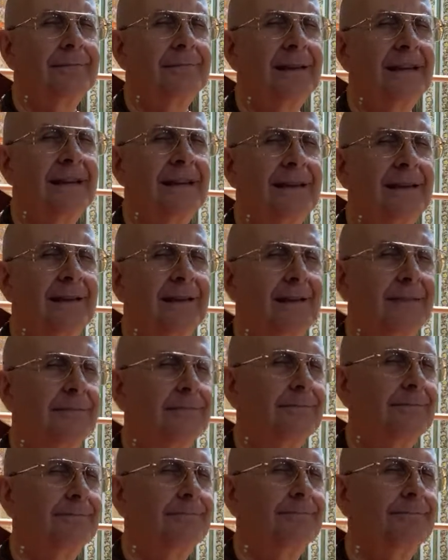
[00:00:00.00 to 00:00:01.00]

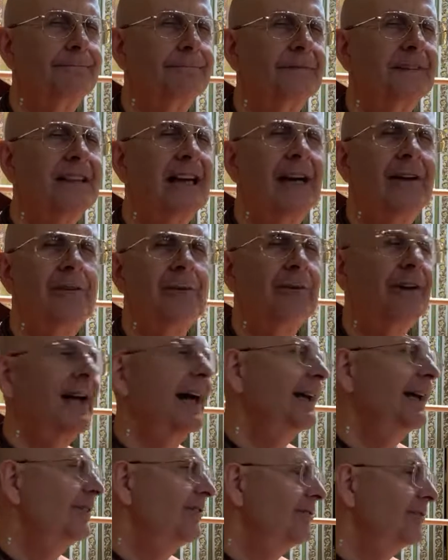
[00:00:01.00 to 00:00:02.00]
Yadu
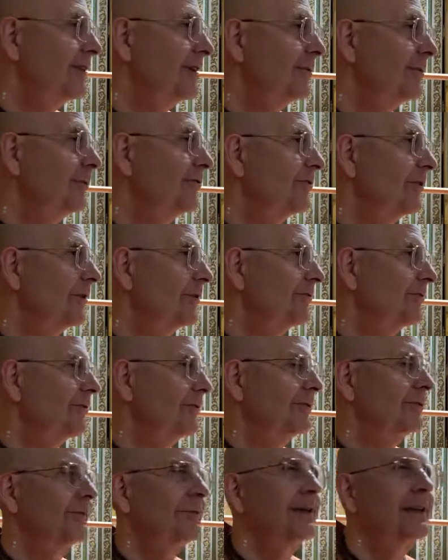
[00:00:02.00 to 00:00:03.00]
dynasty was
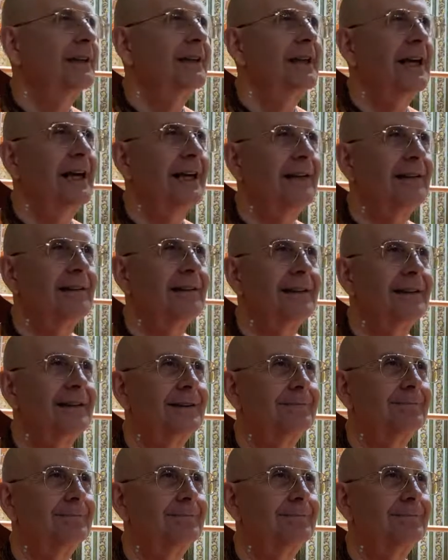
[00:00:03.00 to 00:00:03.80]
also annihilated.